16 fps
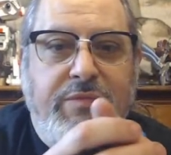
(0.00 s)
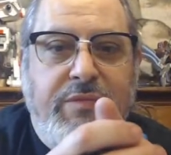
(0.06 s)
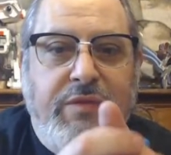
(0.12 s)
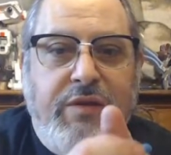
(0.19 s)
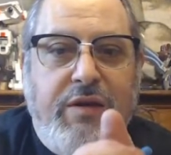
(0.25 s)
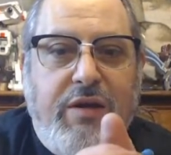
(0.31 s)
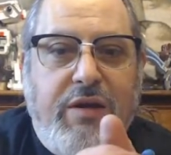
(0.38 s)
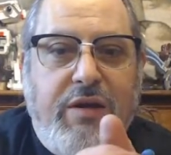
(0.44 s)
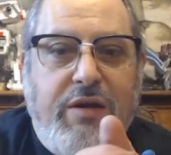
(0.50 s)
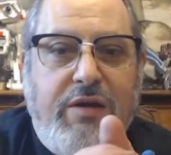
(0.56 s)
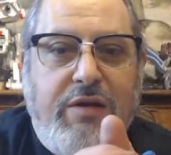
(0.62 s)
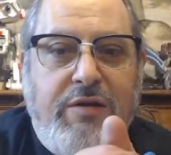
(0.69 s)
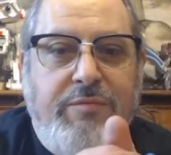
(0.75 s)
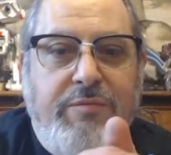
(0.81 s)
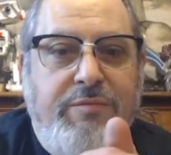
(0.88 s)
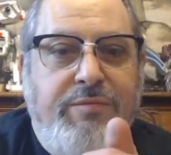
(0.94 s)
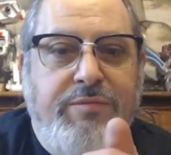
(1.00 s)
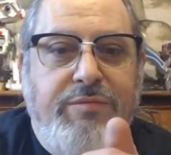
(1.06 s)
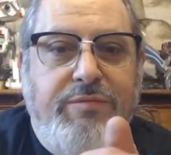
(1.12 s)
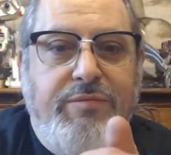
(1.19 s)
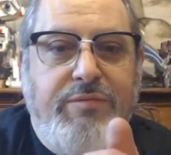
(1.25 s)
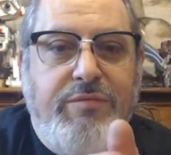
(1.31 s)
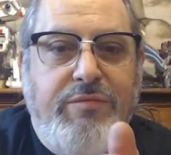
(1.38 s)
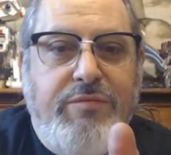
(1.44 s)

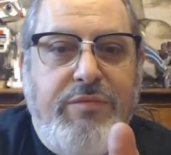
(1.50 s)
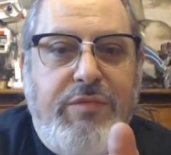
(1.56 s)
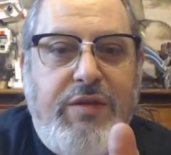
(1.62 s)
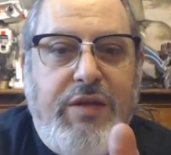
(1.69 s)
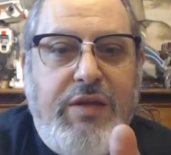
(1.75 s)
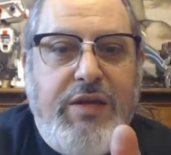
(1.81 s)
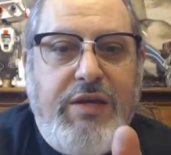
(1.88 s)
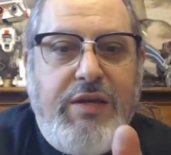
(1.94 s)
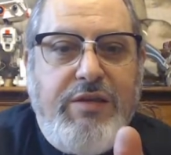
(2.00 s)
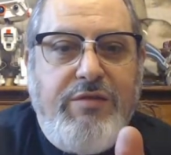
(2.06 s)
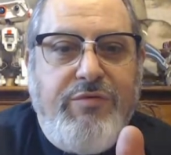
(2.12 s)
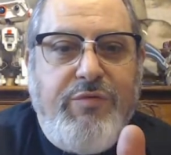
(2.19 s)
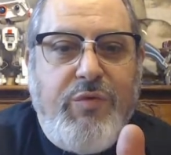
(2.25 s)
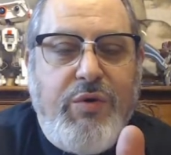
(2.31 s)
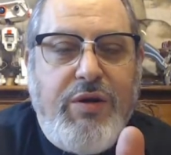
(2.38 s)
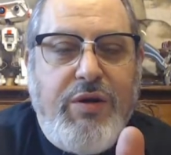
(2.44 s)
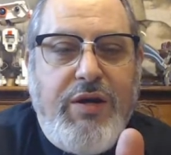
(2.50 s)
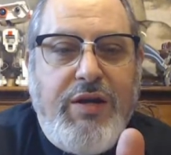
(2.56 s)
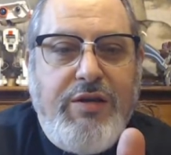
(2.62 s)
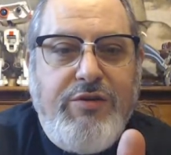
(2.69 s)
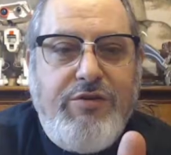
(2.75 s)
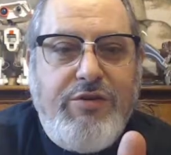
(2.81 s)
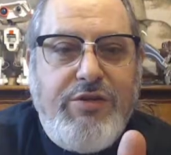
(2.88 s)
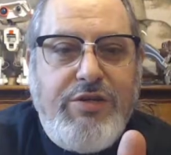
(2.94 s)
it gets 4
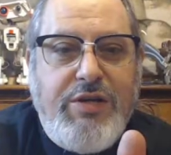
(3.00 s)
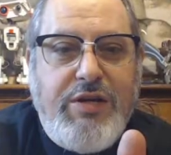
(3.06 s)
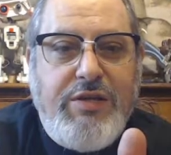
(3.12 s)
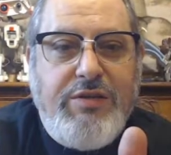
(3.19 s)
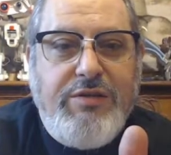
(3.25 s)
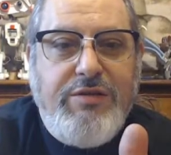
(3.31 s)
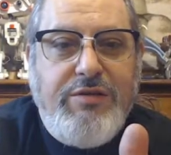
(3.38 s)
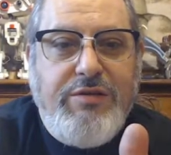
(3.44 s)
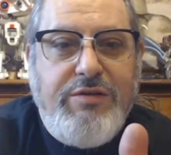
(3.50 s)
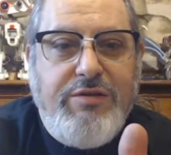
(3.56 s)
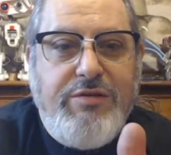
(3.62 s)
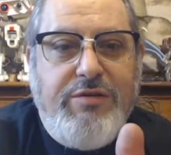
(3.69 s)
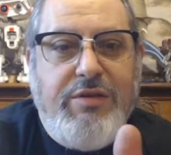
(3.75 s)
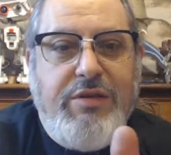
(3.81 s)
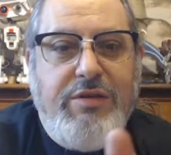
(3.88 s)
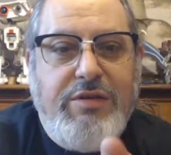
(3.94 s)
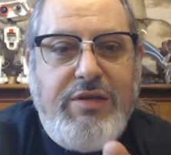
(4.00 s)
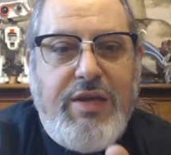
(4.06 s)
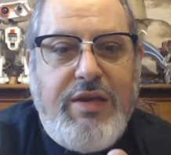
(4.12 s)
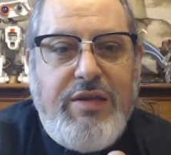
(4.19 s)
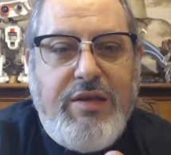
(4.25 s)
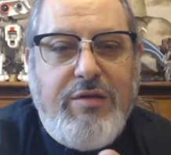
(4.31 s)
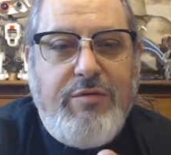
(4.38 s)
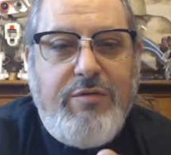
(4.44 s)
extra shots. So
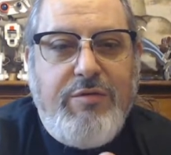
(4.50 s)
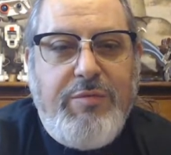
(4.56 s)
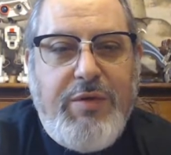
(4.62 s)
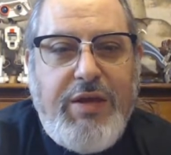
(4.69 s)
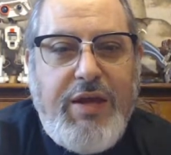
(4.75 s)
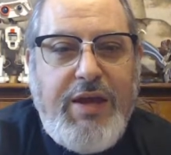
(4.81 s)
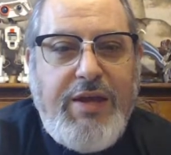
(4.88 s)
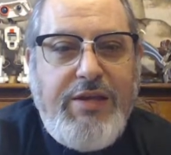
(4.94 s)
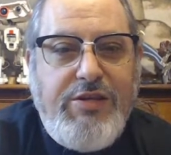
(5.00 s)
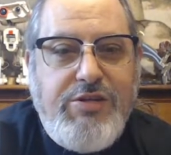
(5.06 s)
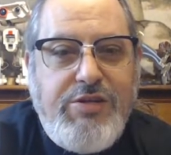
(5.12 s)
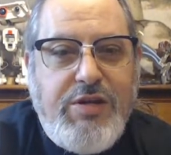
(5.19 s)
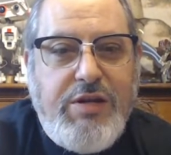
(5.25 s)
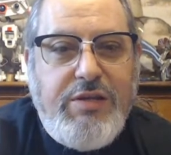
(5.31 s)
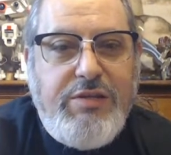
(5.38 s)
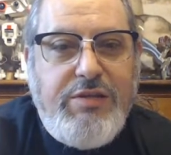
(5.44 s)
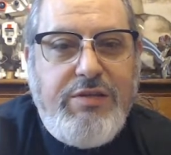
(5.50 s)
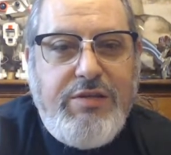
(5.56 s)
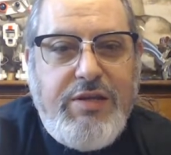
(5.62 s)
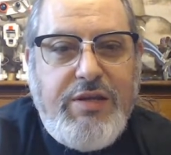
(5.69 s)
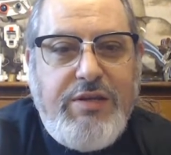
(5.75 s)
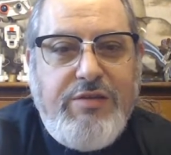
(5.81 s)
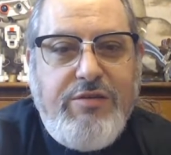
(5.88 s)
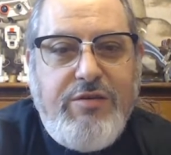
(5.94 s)
that would be 8 shots
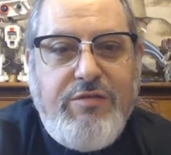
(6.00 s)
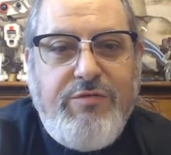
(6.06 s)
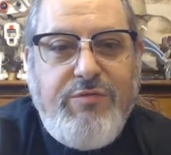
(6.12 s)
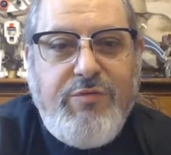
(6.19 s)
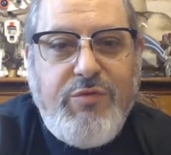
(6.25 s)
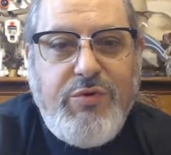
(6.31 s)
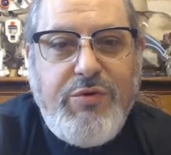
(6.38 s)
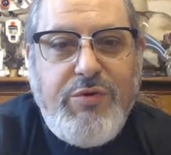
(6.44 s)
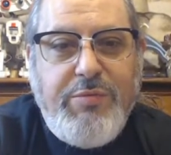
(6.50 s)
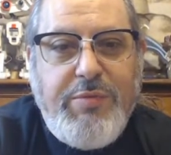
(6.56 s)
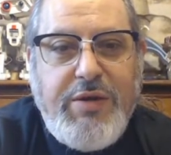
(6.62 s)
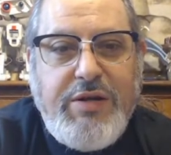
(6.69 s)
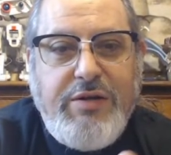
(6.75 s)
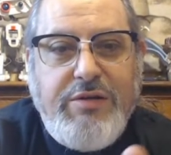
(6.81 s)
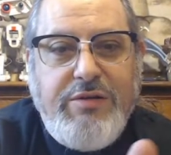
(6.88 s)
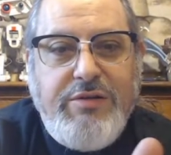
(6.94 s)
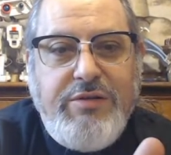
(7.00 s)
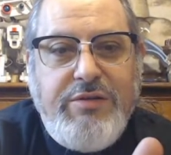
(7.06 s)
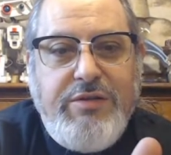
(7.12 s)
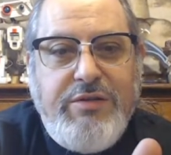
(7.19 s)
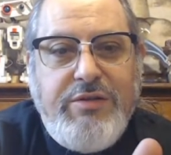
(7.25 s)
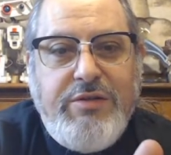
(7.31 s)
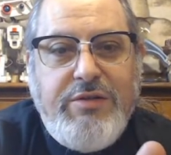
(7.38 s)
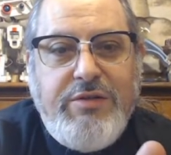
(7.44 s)
that hits on a 4 or better.
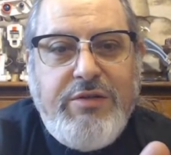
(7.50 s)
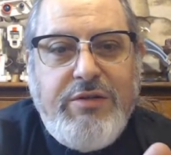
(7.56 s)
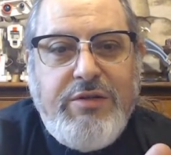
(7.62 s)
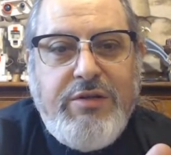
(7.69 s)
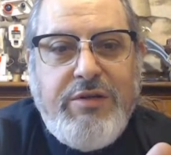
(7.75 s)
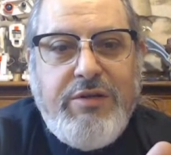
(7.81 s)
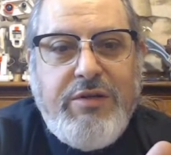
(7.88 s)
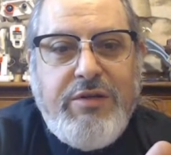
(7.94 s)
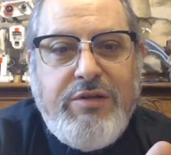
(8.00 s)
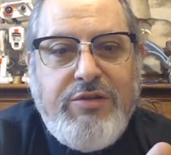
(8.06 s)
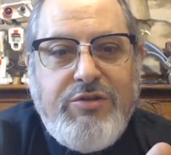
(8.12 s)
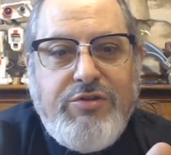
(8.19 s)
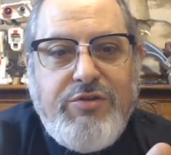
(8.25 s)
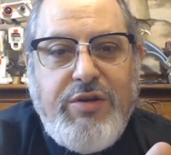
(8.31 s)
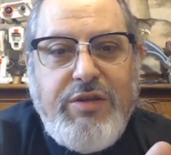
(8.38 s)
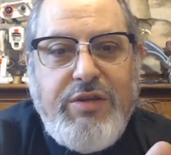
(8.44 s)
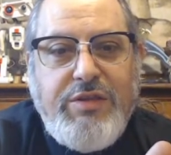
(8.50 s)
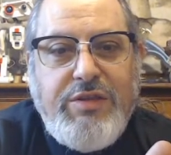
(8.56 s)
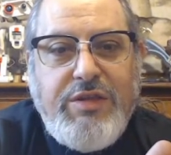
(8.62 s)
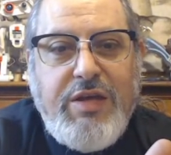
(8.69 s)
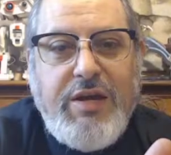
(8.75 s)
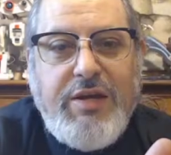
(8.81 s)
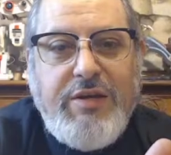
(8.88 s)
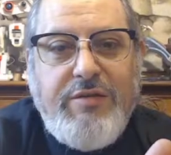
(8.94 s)
Strength
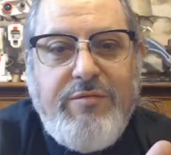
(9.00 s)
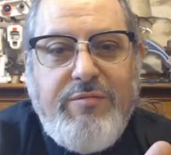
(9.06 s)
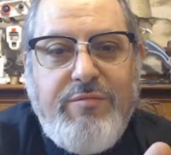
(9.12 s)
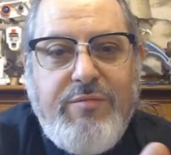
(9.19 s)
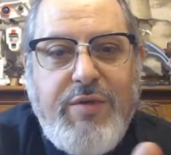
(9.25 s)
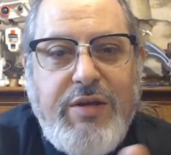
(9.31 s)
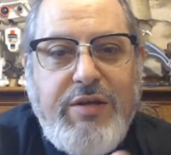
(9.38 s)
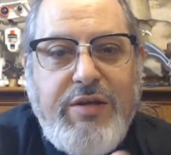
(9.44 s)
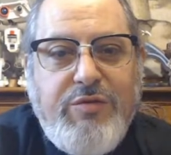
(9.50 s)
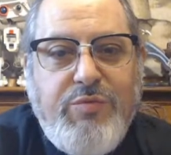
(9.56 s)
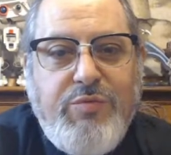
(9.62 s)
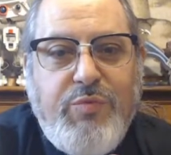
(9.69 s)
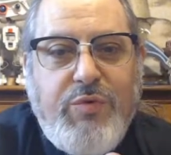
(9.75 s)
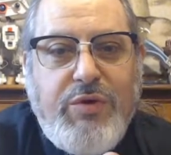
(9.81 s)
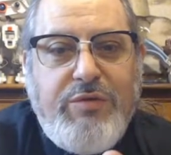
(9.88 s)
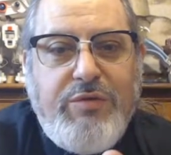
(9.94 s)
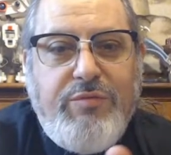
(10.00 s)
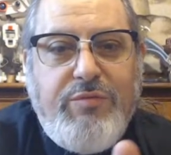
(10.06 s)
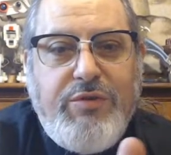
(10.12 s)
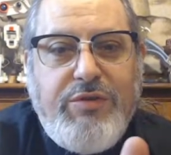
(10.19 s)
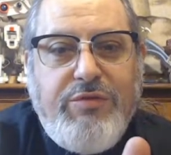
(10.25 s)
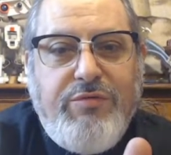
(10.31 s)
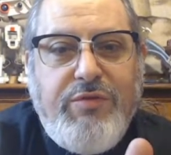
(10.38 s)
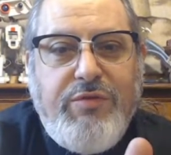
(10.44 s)
9, minus 1
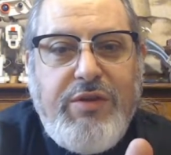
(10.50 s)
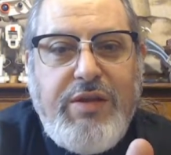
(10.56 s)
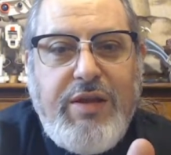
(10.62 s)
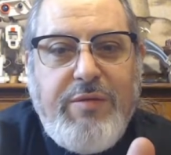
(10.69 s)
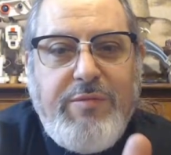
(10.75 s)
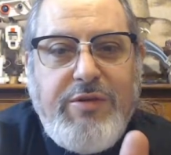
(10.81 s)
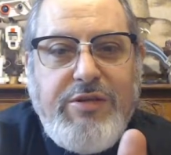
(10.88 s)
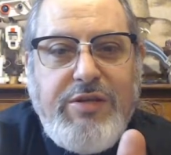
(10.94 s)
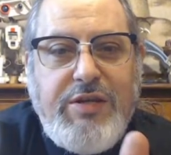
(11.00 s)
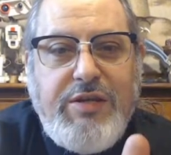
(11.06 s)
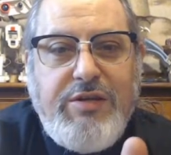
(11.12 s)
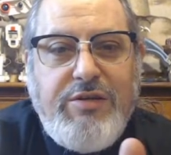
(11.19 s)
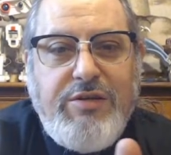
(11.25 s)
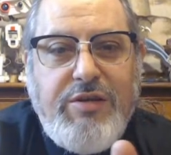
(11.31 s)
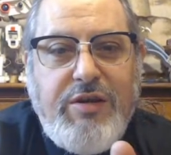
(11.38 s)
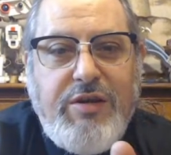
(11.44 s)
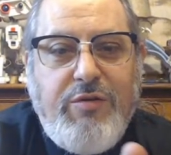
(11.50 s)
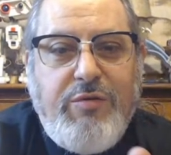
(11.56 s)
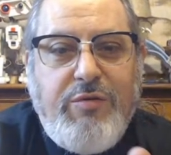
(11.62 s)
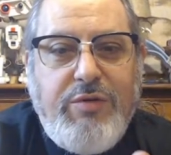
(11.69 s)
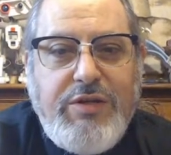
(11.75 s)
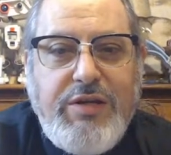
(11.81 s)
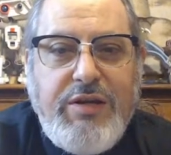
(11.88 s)
with 3 damage each. Oh, and